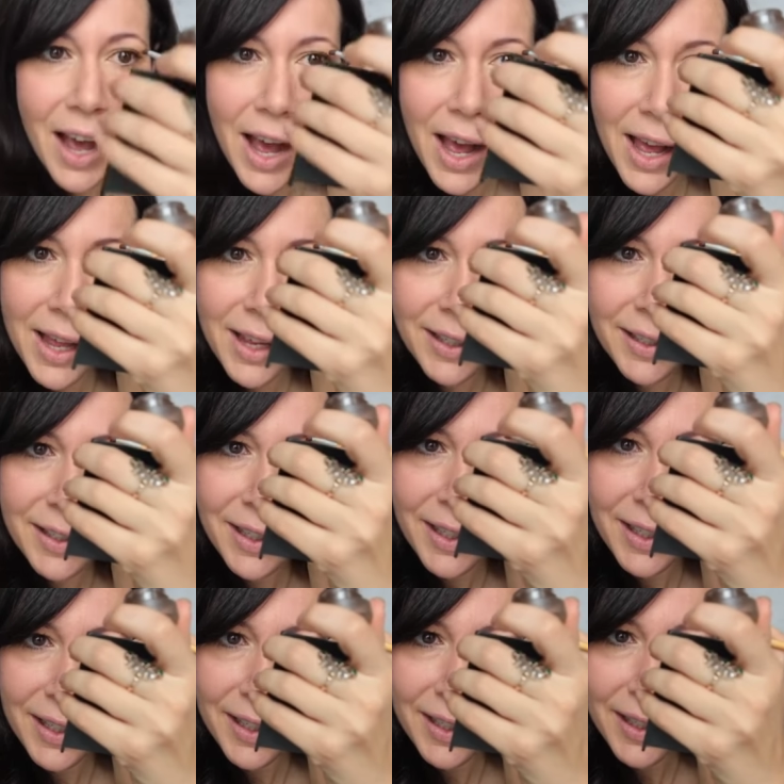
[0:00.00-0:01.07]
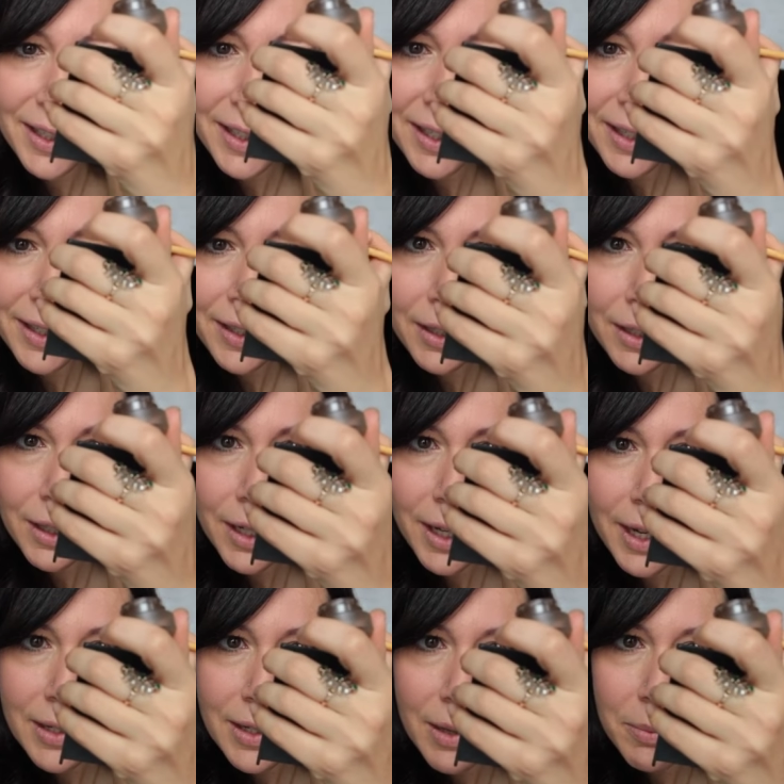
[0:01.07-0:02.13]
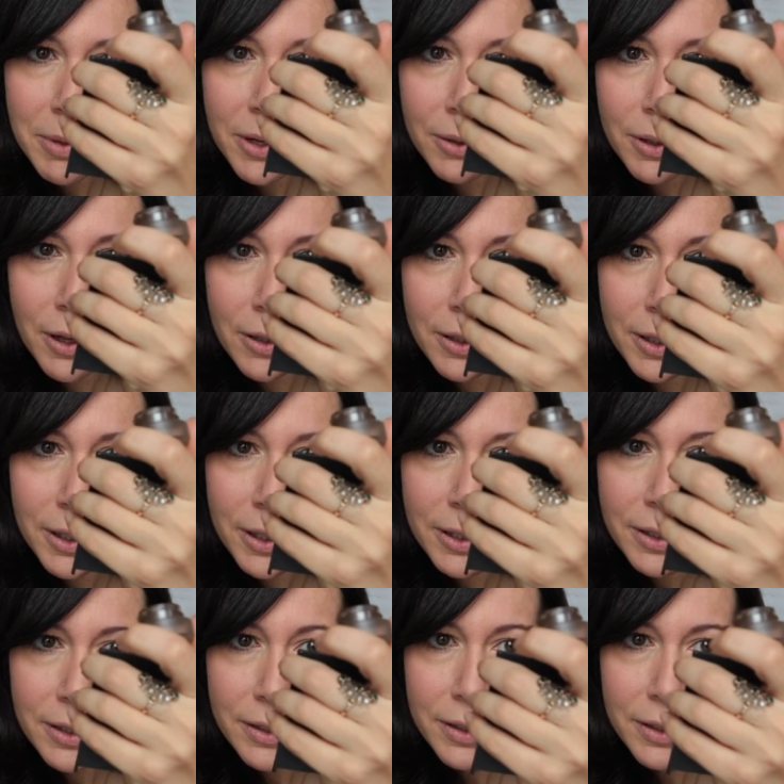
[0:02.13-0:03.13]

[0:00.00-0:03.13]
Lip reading: And as I'm no longer